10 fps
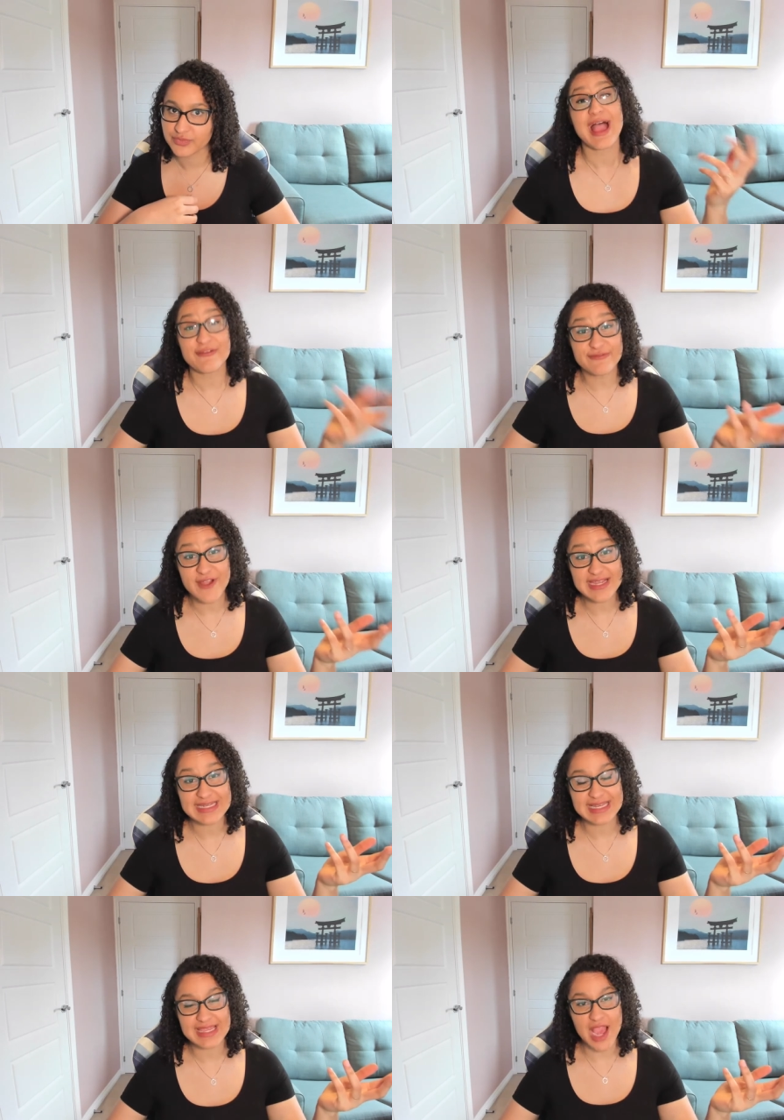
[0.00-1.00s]
And
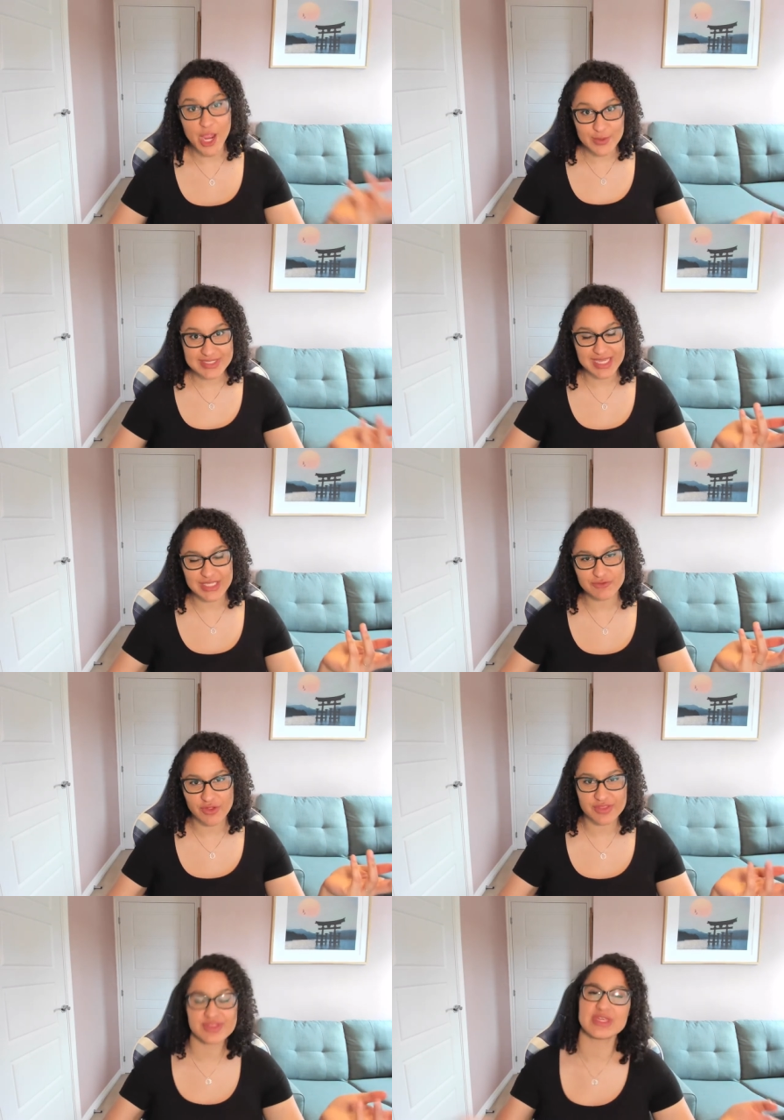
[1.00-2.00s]
finally, I would say you've
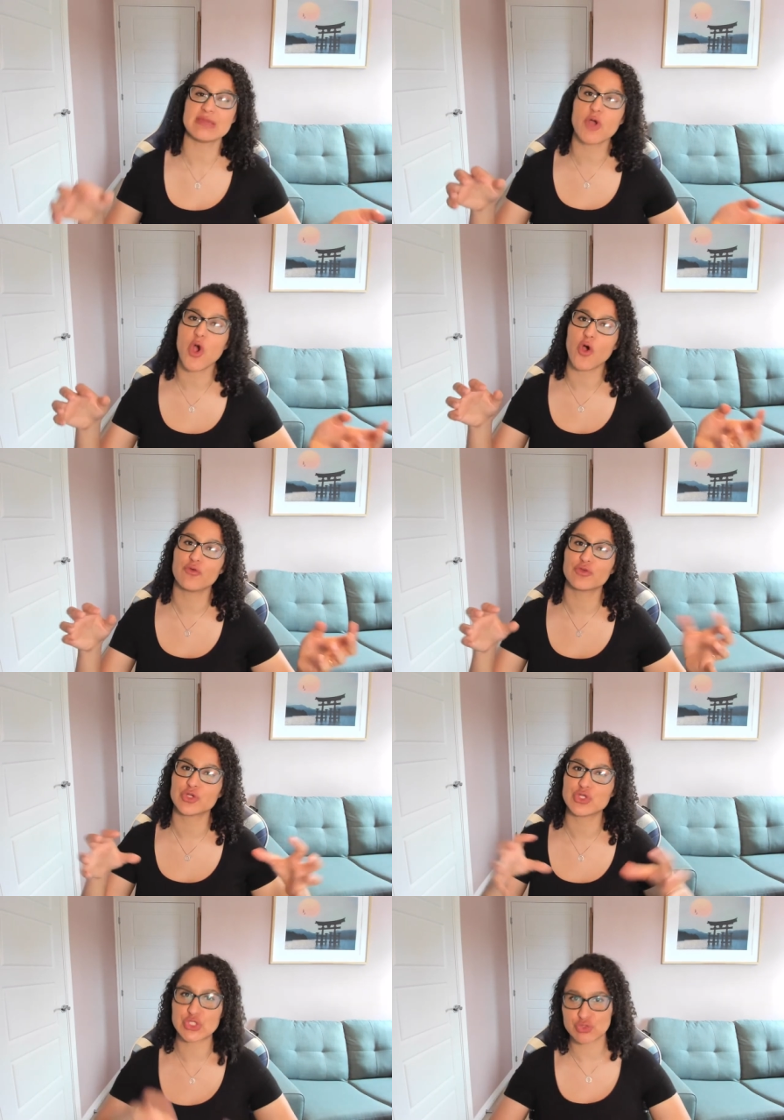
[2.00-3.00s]
got a theme of
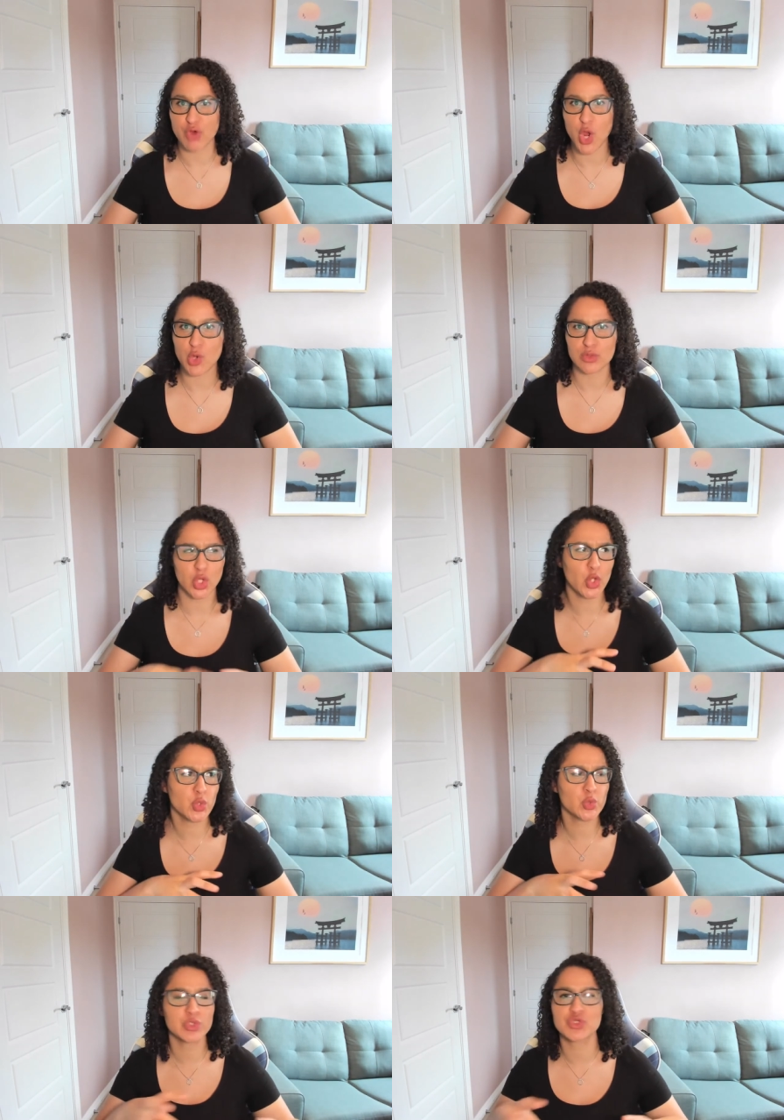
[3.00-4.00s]
control.
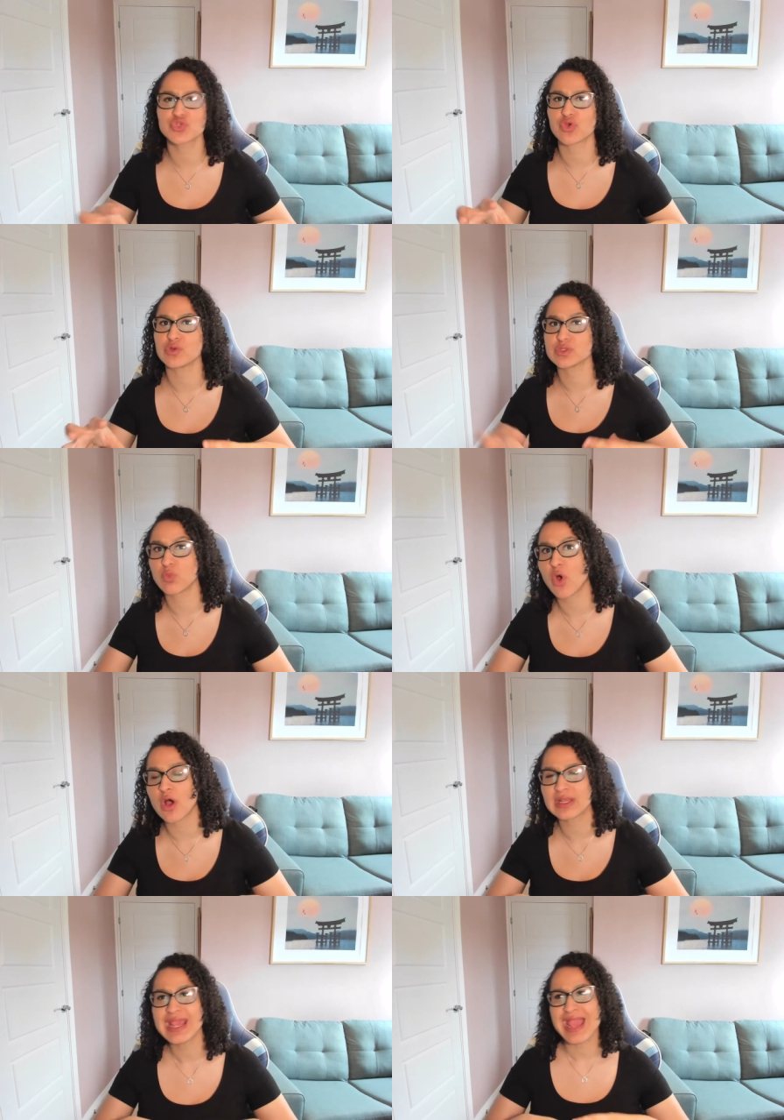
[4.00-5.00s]
Who controls
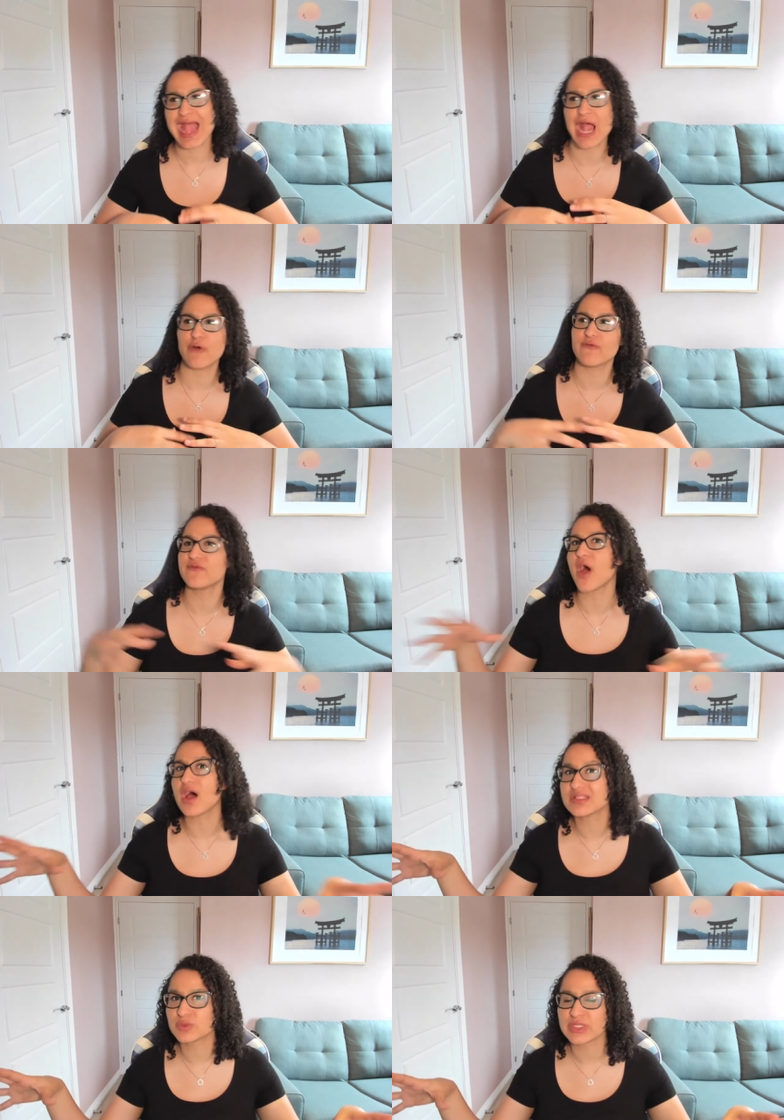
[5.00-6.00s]
what? How
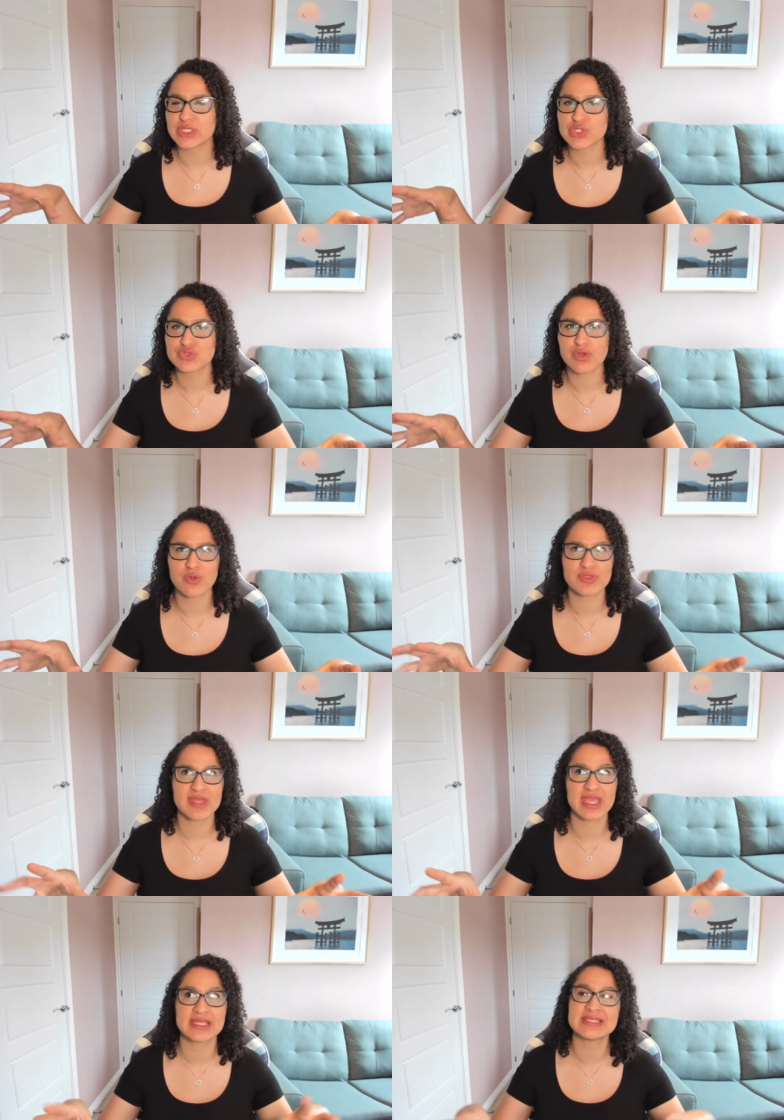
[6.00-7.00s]
far do we control
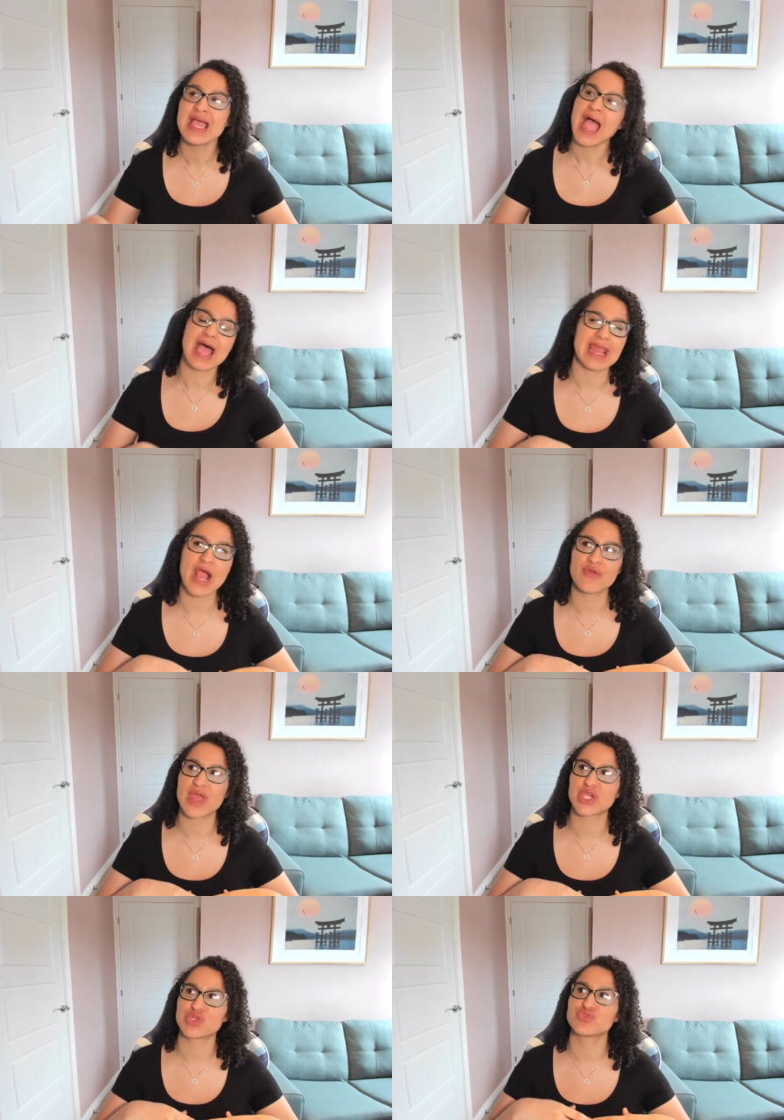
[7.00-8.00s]
things? And how
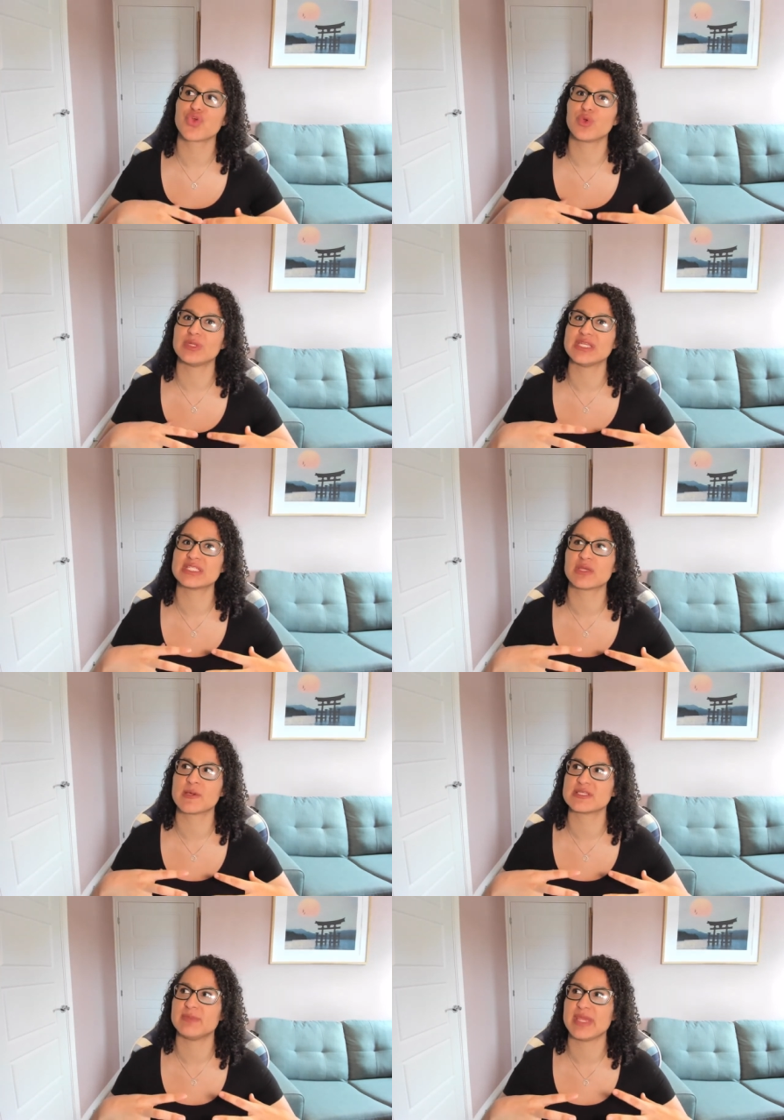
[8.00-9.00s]
that control leads to
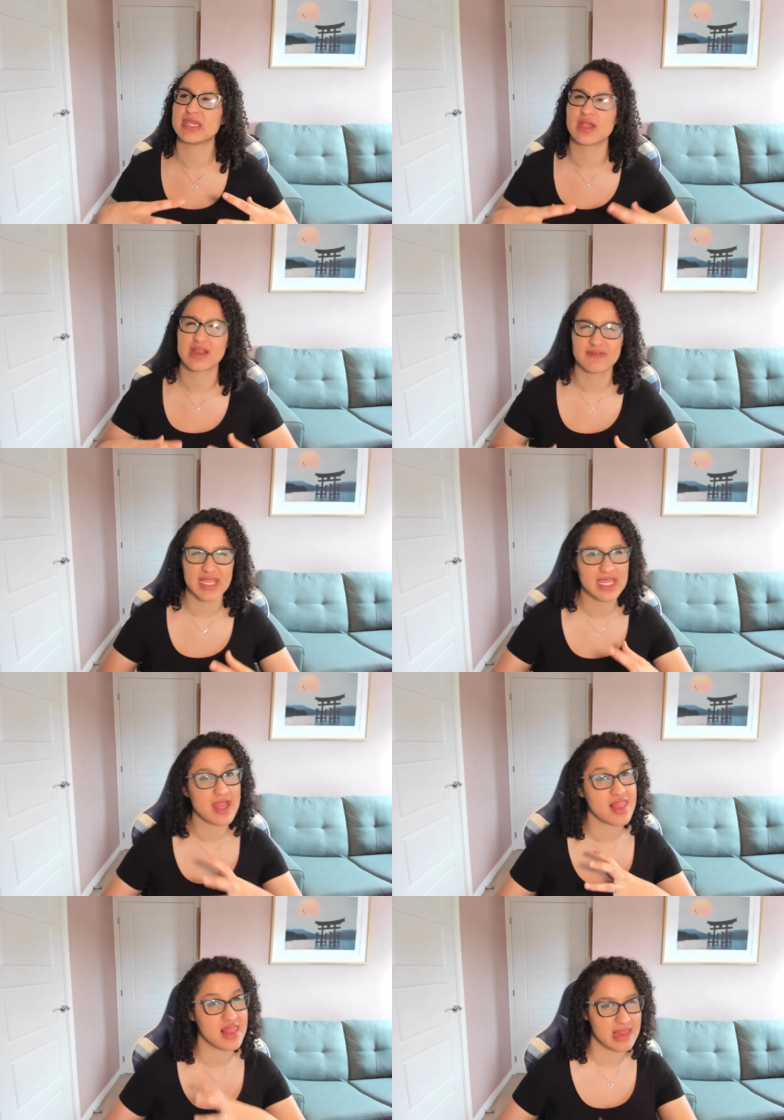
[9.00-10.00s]
us being kind of like
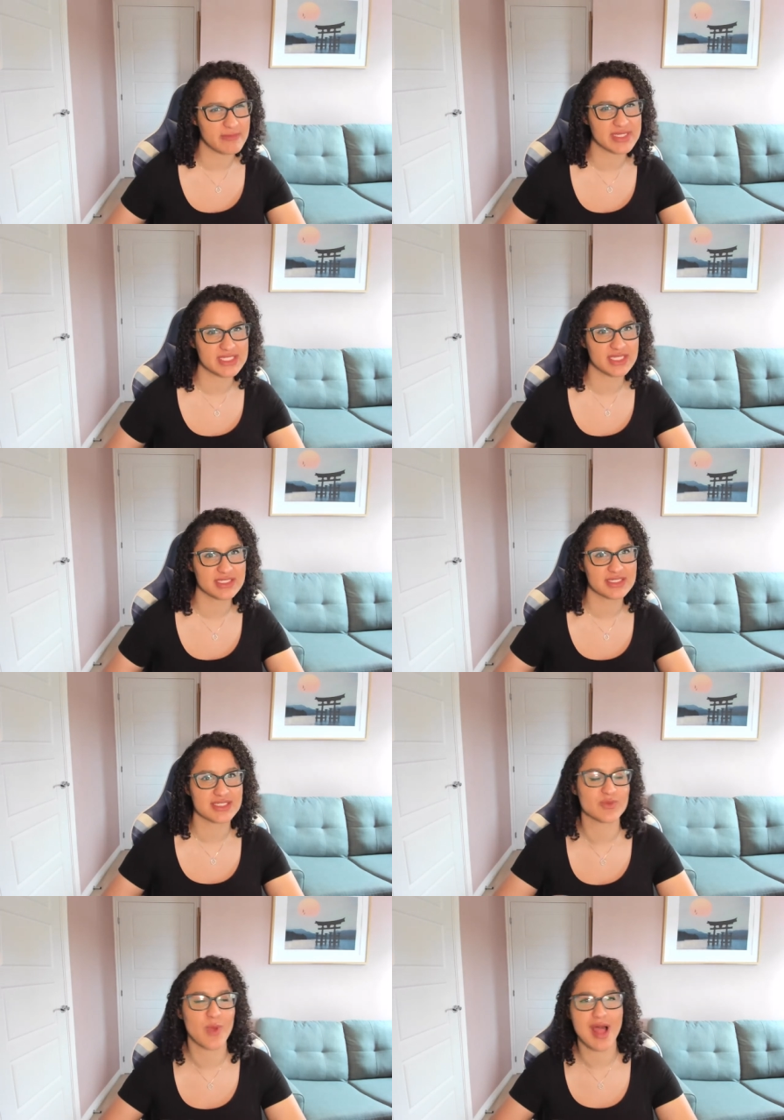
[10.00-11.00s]
limited
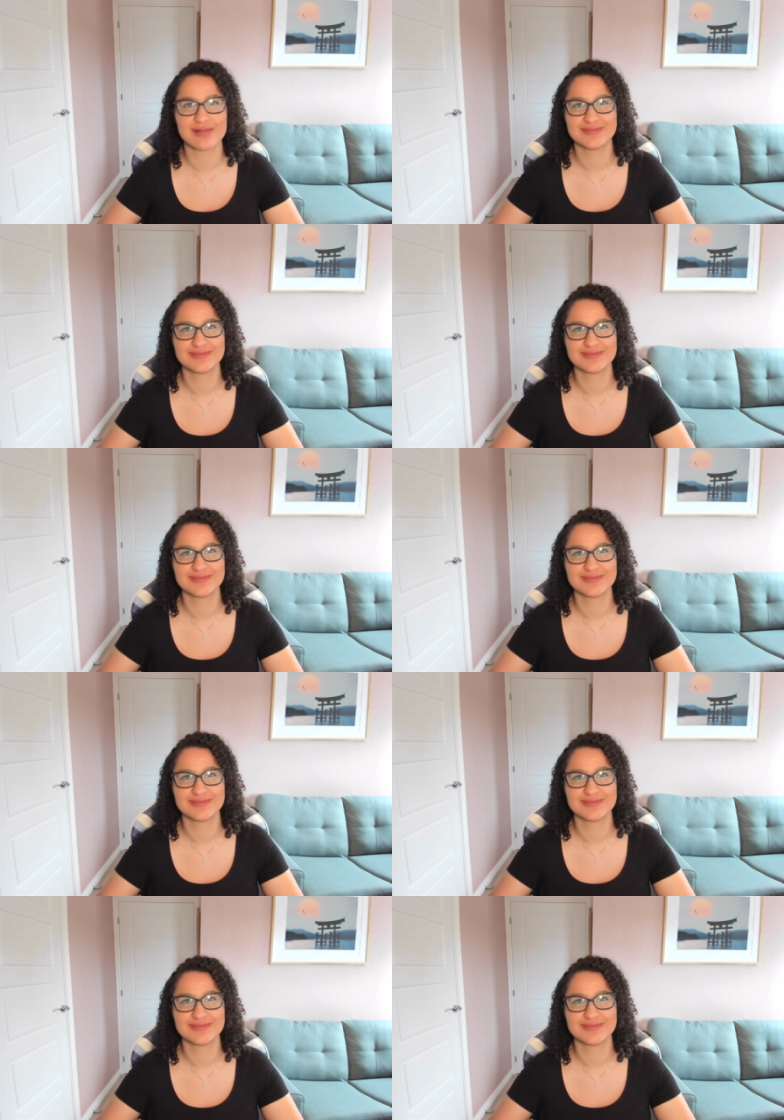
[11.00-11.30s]
as well.